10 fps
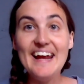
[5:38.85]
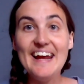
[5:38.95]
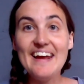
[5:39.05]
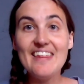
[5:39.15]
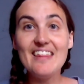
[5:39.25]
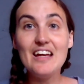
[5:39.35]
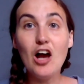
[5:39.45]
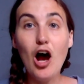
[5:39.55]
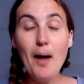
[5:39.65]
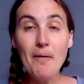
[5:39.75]

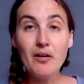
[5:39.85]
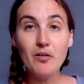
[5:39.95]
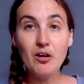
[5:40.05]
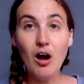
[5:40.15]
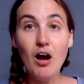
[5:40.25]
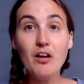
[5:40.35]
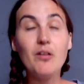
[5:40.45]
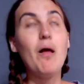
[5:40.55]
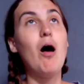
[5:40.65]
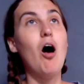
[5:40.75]
Ichthyog,
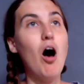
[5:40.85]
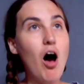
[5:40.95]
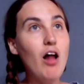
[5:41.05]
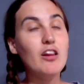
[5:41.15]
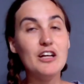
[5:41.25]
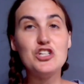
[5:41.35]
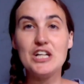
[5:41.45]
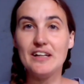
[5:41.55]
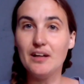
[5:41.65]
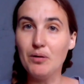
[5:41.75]

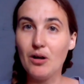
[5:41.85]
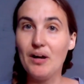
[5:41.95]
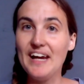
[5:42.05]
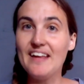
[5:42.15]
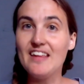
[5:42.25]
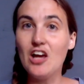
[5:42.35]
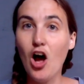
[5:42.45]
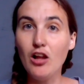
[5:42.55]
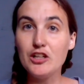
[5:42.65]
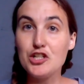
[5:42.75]
ichthyology. There we go,
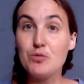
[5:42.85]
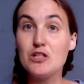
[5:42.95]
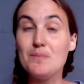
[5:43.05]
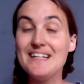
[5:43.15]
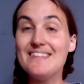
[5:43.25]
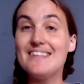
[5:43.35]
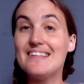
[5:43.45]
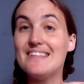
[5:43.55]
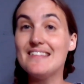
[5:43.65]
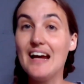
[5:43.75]
ichthyology, which means the
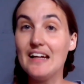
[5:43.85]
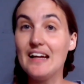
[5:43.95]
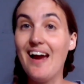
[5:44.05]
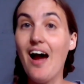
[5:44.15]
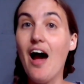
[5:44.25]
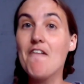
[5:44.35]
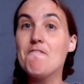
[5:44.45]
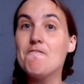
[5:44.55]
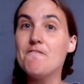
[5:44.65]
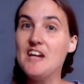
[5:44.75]
study of
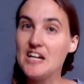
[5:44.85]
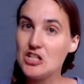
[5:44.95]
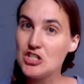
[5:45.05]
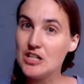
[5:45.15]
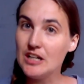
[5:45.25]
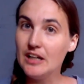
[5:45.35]
fish.